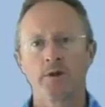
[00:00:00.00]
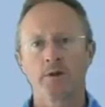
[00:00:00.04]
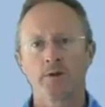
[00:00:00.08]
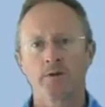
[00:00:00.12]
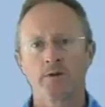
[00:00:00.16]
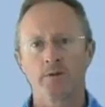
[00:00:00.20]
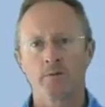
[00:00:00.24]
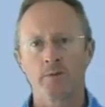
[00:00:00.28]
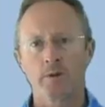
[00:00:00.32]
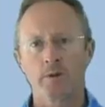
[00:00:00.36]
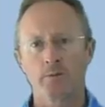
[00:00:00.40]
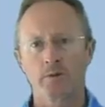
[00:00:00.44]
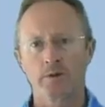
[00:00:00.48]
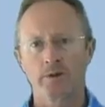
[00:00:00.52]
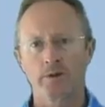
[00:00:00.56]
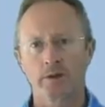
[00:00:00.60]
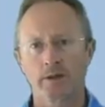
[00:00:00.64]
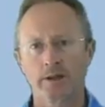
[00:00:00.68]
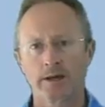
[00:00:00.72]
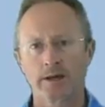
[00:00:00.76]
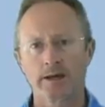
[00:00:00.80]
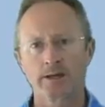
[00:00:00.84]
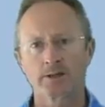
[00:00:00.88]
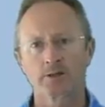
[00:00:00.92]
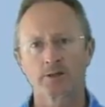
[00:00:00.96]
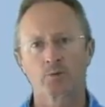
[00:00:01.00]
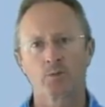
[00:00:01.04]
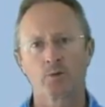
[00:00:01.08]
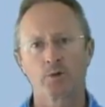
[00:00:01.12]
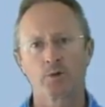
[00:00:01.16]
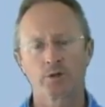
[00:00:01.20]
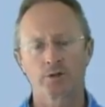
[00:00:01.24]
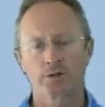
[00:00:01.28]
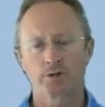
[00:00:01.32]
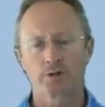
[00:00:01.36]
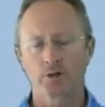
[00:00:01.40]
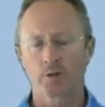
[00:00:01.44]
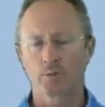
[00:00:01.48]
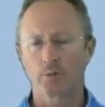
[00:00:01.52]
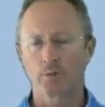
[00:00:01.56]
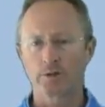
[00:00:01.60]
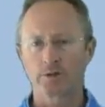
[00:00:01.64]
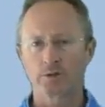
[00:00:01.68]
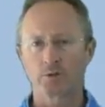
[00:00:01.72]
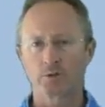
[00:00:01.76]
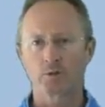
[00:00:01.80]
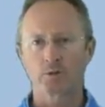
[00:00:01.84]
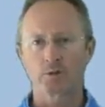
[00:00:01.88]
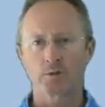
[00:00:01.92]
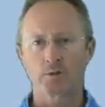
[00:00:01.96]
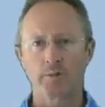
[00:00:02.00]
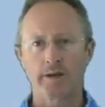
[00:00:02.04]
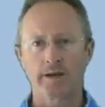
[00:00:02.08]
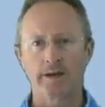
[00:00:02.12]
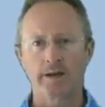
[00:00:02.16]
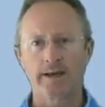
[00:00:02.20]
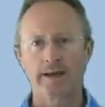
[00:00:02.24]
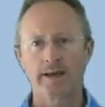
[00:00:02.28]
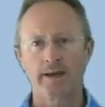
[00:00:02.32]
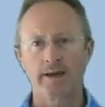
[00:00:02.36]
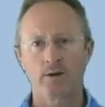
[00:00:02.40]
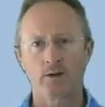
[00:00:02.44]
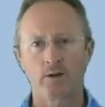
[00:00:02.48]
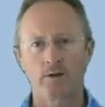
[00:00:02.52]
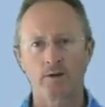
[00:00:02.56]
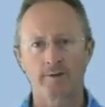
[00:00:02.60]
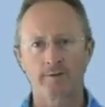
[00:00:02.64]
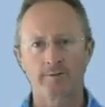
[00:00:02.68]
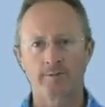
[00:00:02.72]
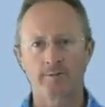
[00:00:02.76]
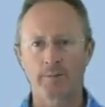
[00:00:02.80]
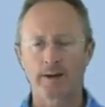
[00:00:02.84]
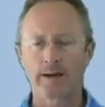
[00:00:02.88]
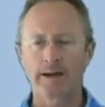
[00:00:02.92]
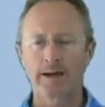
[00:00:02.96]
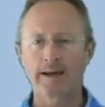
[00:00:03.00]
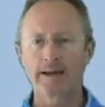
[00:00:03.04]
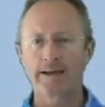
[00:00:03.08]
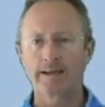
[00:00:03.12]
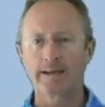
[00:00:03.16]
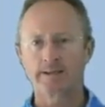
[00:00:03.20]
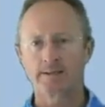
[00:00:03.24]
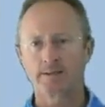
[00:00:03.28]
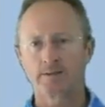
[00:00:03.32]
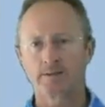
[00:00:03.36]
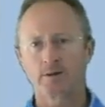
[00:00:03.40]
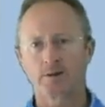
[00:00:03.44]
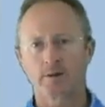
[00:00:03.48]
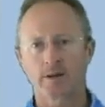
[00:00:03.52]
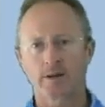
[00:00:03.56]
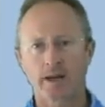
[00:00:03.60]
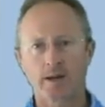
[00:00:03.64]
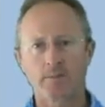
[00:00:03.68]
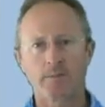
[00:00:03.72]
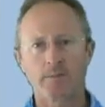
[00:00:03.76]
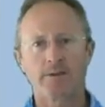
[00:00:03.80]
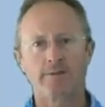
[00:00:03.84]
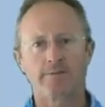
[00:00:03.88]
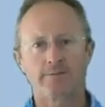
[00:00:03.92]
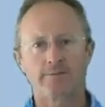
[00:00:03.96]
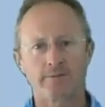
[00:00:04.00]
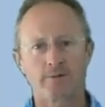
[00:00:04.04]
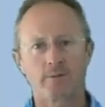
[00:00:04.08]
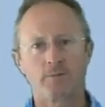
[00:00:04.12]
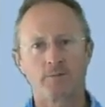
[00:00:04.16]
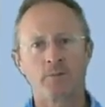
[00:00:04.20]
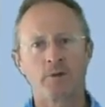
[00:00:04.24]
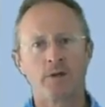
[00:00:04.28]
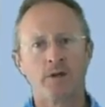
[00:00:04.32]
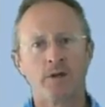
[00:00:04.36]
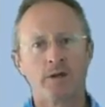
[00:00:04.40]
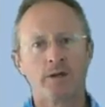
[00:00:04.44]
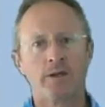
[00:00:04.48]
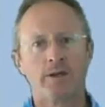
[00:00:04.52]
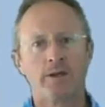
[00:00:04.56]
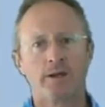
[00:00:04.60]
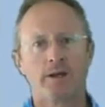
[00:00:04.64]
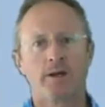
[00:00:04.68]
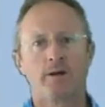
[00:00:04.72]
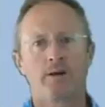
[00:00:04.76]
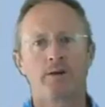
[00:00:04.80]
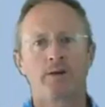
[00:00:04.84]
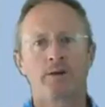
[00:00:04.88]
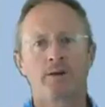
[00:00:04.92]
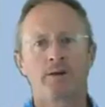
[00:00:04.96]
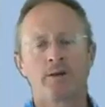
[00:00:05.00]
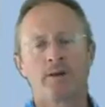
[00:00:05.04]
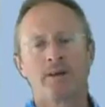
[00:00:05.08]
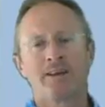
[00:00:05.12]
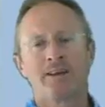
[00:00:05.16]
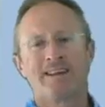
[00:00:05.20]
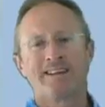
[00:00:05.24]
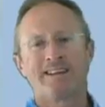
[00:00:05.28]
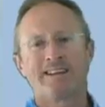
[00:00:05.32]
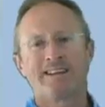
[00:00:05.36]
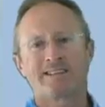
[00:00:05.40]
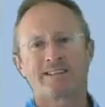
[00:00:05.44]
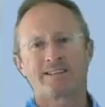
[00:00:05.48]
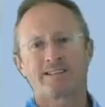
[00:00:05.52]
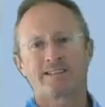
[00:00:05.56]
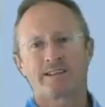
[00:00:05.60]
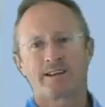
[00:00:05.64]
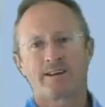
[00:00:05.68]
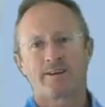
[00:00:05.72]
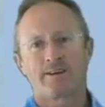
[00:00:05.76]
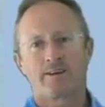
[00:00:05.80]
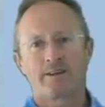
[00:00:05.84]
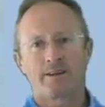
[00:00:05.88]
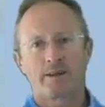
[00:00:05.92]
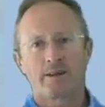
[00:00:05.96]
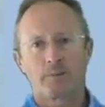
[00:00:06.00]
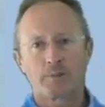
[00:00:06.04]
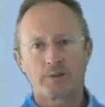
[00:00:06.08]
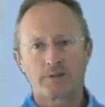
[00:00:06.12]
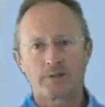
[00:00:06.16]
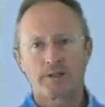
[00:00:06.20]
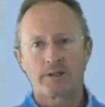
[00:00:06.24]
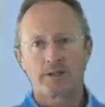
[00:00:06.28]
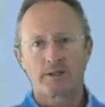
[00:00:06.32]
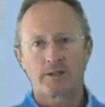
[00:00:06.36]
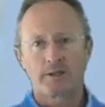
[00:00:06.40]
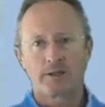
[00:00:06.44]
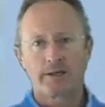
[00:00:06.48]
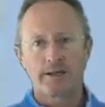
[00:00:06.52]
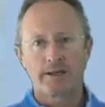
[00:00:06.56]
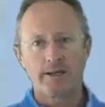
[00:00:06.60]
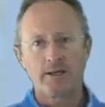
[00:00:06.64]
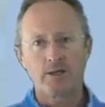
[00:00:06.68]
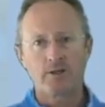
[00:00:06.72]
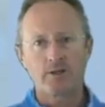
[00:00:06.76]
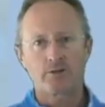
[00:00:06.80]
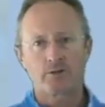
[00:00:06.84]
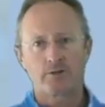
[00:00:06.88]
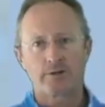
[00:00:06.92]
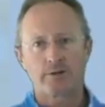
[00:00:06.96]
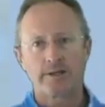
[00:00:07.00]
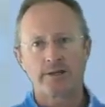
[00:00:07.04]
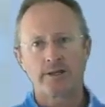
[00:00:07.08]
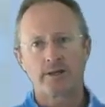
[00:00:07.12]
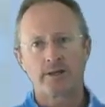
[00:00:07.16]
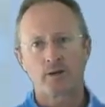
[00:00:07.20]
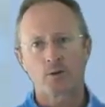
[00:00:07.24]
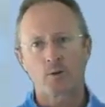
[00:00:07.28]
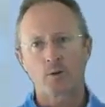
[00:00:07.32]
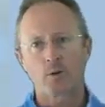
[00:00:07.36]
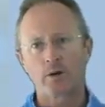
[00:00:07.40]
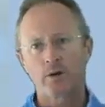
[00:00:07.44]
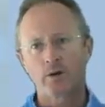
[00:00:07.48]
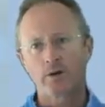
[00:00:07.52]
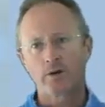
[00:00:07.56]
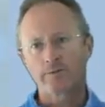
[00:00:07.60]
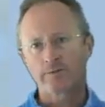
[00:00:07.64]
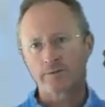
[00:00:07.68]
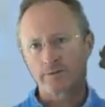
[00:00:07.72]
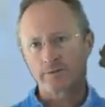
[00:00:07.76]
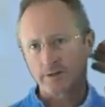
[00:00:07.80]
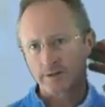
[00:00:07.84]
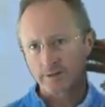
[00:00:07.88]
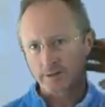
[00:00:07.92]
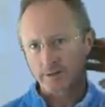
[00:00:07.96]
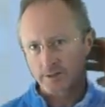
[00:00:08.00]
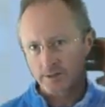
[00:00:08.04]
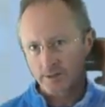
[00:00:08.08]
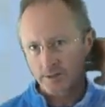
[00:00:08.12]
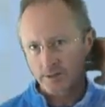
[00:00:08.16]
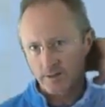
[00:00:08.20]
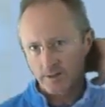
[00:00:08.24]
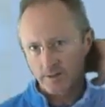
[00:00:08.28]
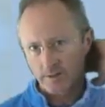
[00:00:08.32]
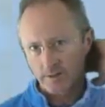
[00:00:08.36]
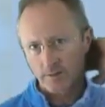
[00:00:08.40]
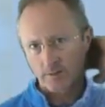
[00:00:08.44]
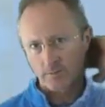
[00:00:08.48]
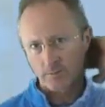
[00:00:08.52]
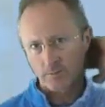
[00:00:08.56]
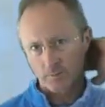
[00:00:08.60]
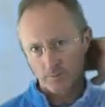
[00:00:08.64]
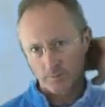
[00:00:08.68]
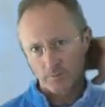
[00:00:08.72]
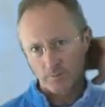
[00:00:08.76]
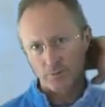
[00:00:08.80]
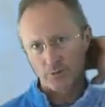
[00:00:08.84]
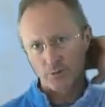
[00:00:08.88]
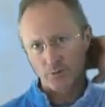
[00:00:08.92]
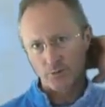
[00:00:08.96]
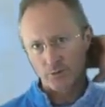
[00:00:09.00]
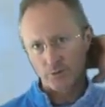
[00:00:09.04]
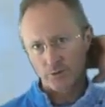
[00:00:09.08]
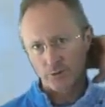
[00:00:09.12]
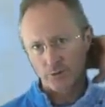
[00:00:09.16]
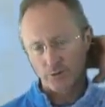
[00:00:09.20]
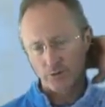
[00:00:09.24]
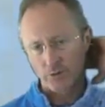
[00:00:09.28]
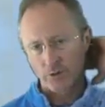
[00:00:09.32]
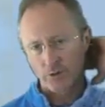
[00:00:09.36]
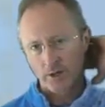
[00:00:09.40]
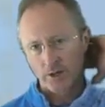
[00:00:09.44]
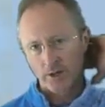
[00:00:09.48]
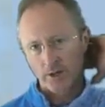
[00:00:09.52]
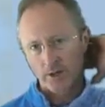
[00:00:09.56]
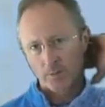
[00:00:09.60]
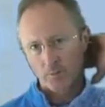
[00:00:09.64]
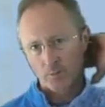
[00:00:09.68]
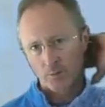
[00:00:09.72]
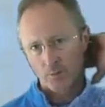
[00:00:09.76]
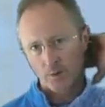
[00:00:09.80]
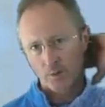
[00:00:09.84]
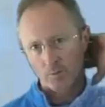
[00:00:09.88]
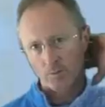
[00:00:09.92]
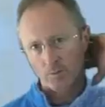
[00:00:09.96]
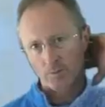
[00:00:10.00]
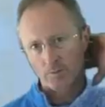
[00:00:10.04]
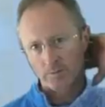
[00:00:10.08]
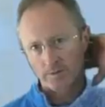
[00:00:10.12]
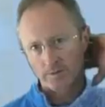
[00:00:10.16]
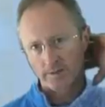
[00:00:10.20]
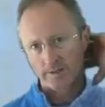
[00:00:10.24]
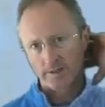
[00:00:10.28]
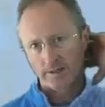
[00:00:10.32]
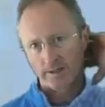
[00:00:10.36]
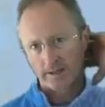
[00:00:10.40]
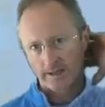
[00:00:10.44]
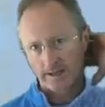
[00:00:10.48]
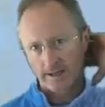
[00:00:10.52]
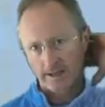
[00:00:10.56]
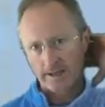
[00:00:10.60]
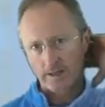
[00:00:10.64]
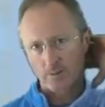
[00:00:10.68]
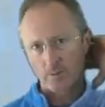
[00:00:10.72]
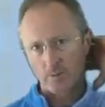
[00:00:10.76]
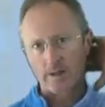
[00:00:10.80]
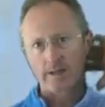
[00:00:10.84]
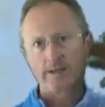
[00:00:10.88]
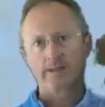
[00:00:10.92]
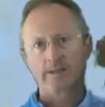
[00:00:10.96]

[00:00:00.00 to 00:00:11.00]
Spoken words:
Remember in the last workshop we talked about how a lot of pain is not coming from, necessarily a particular injury. Quite often it's due to problems in the gateway